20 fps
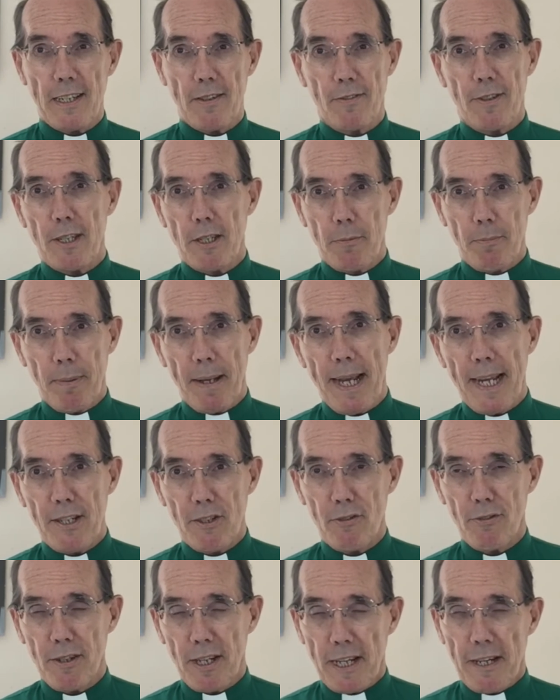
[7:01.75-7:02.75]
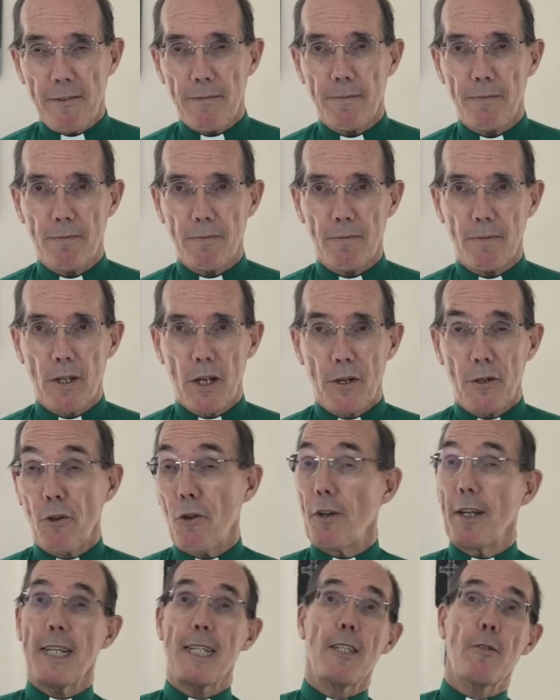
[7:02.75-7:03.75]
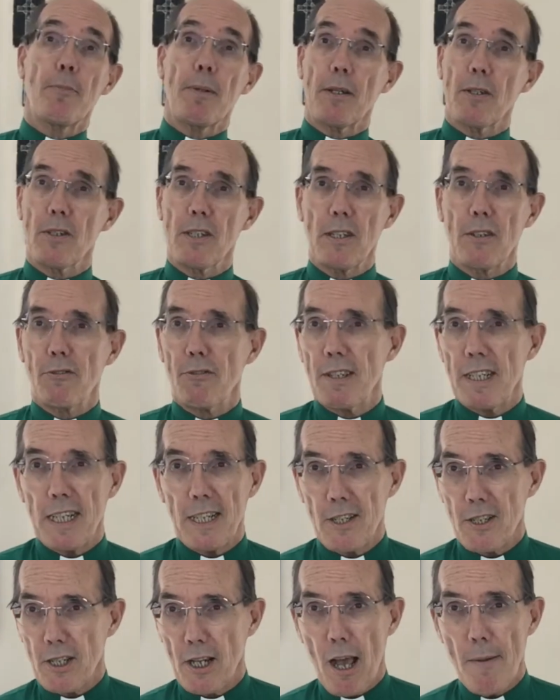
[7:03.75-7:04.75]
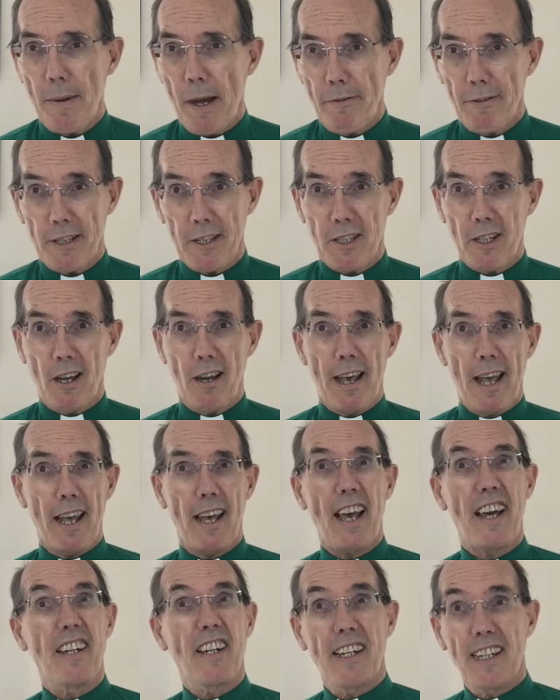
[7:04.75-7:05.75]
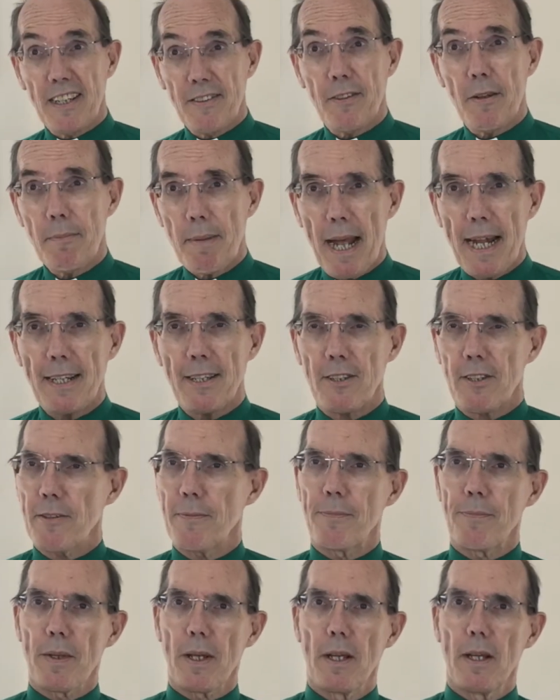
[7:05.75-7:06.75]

of this pear tree, not least because in 3 years' time I retire and I leave the manse.